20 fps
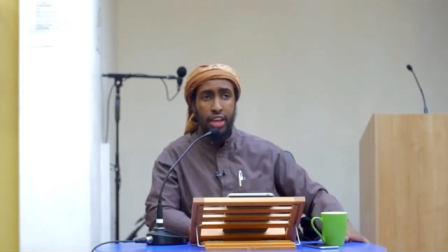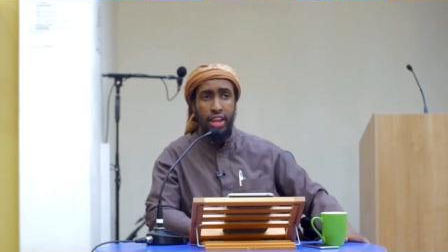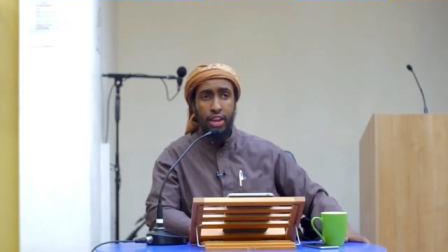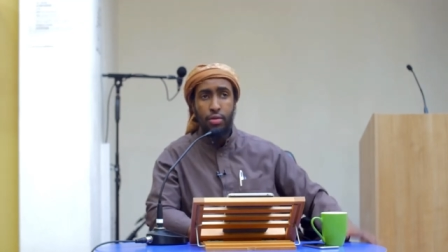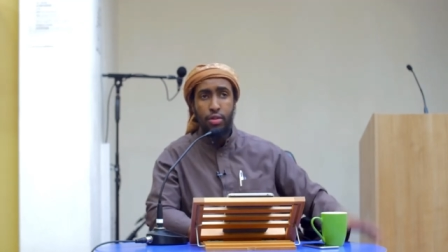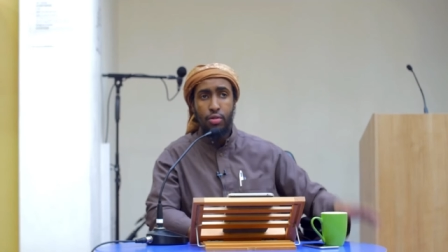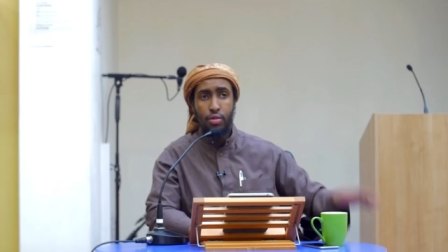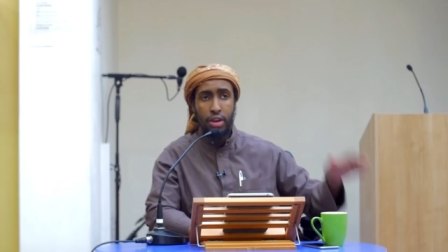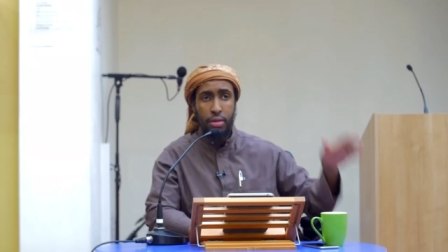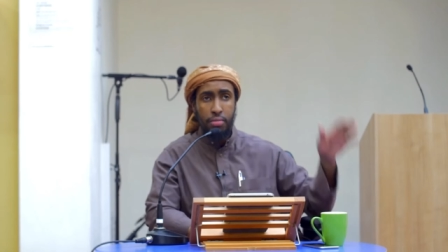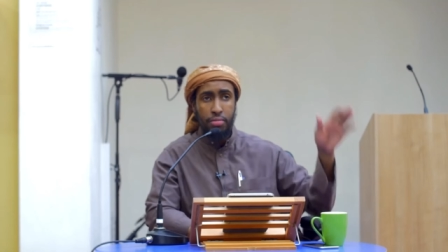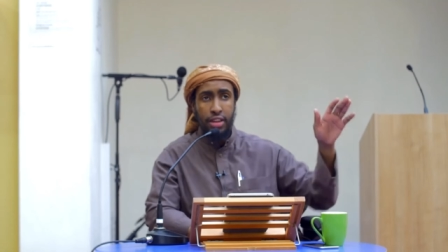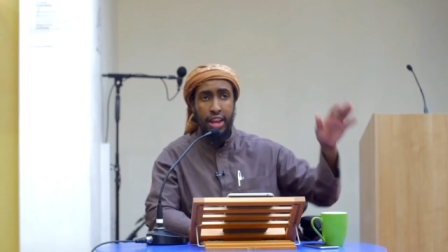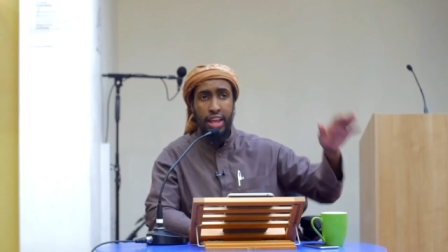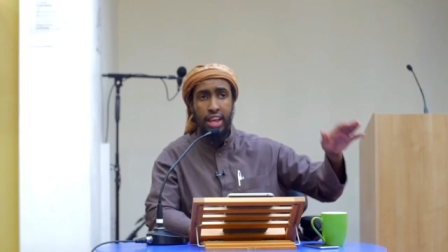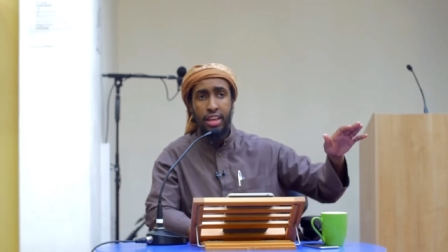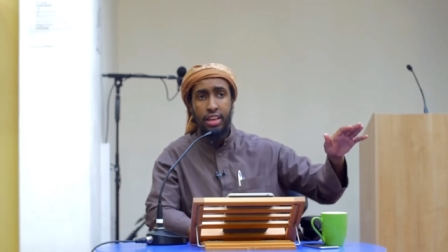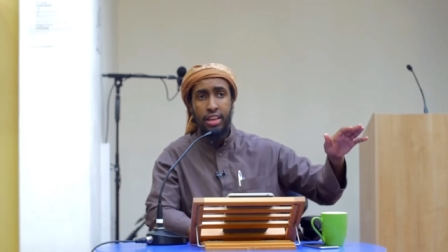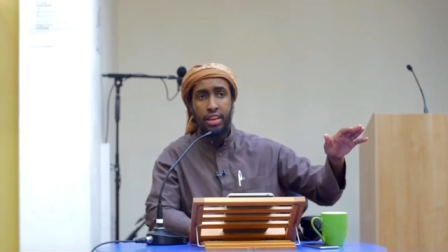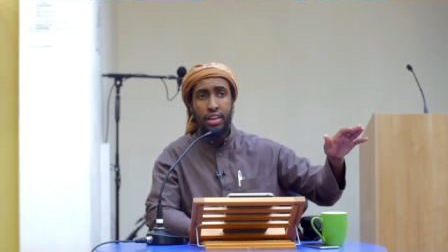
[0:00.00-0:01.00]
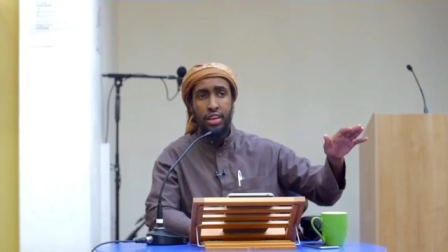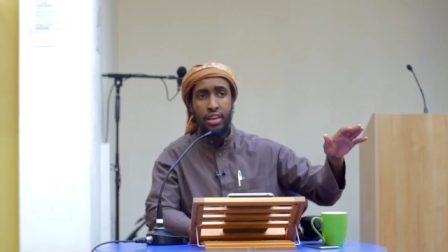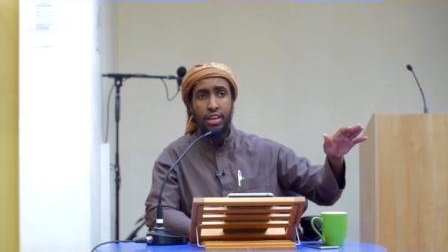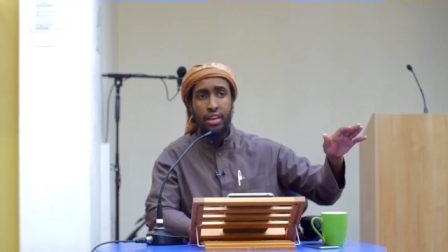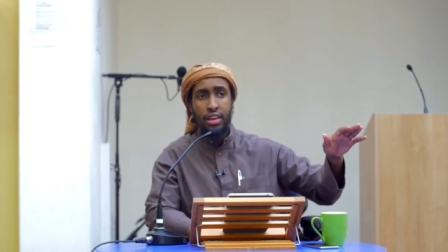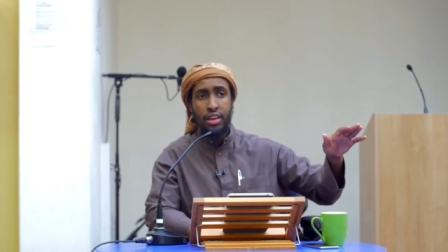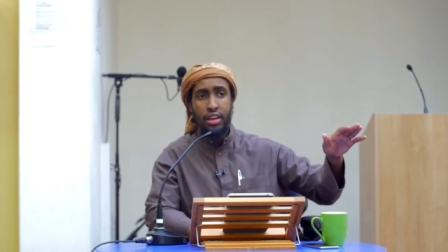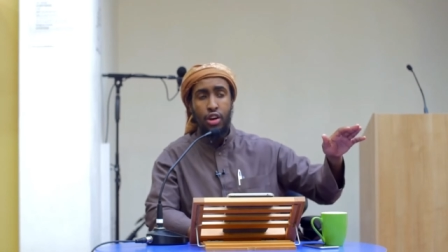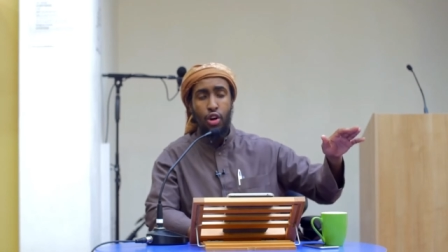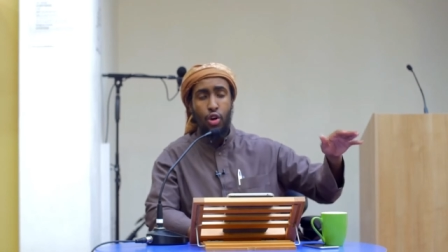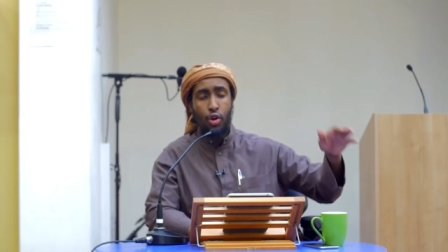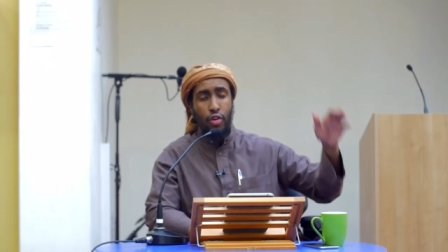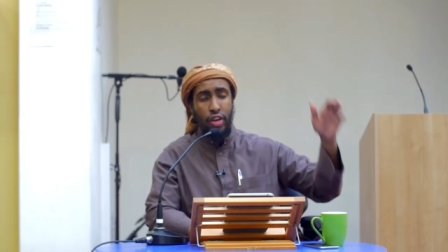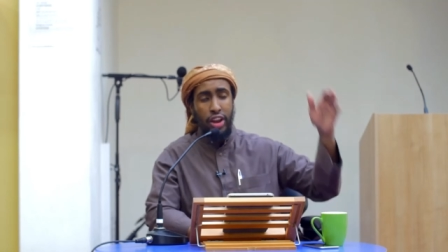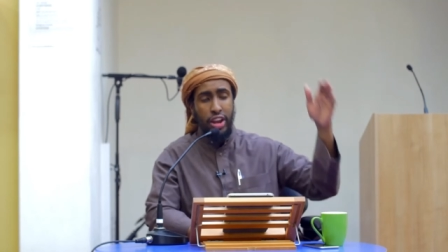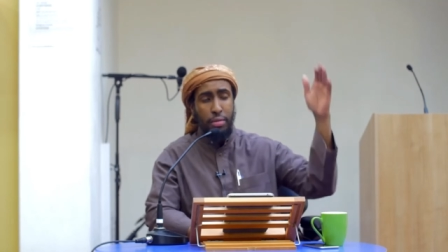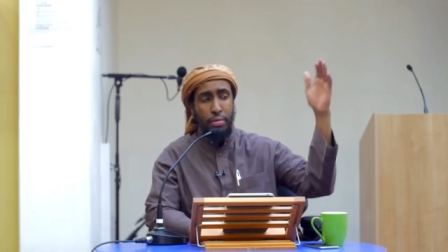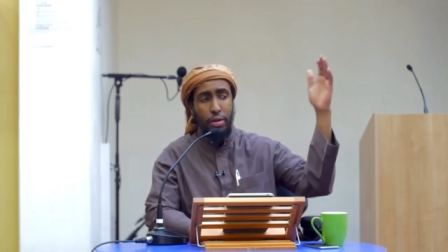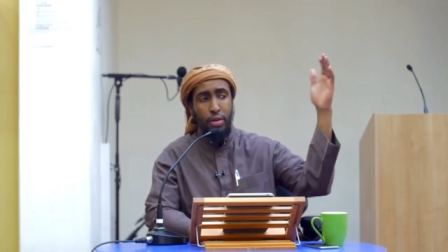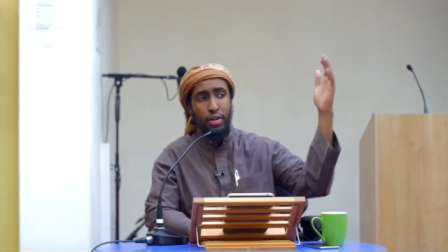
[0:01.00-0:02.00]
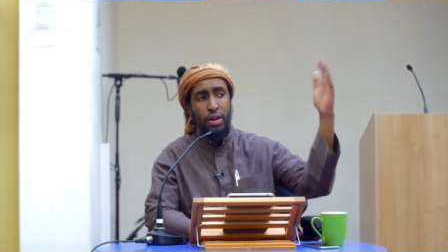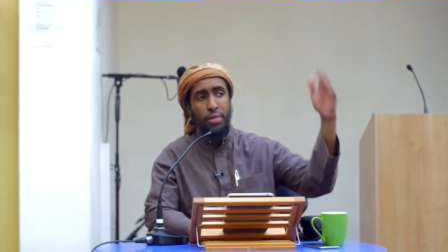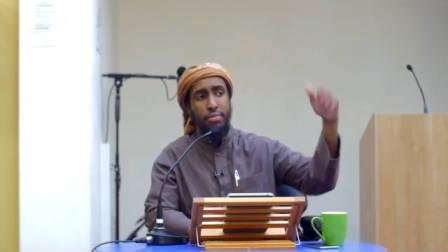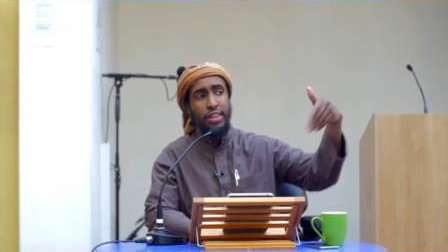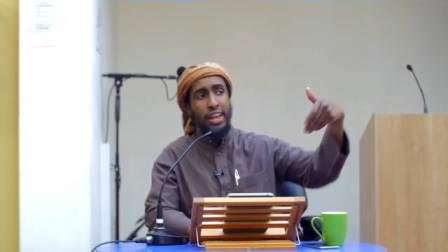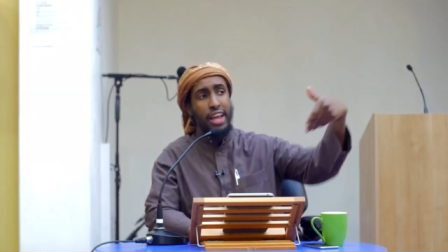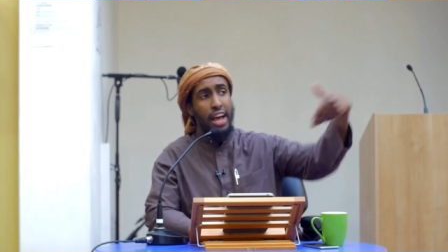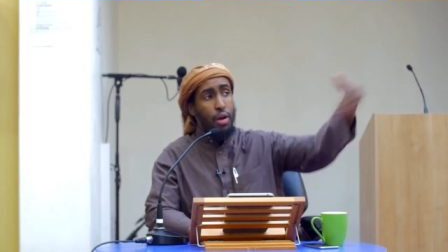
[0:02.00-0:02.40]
Anyone who comes late, or anybody who comes late,